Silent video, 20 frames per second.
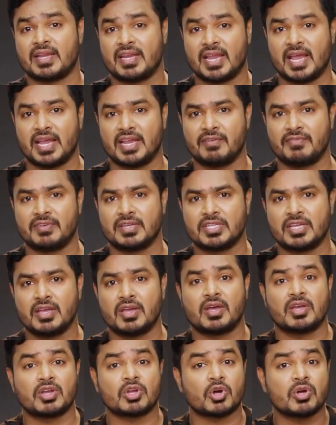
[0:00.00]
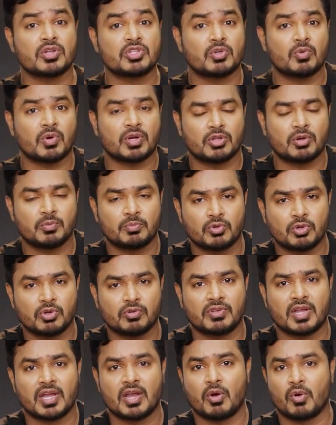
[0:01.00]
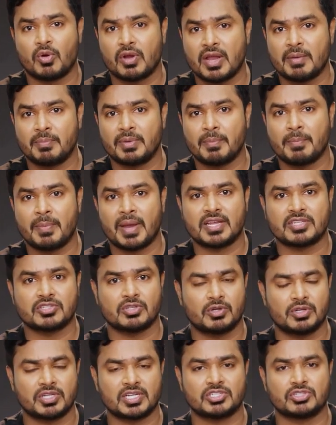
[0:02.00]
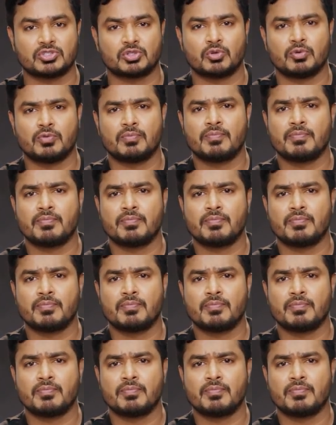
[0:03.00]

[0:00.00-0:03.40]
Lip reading: Any physical laws you want to prove can only be based on these two.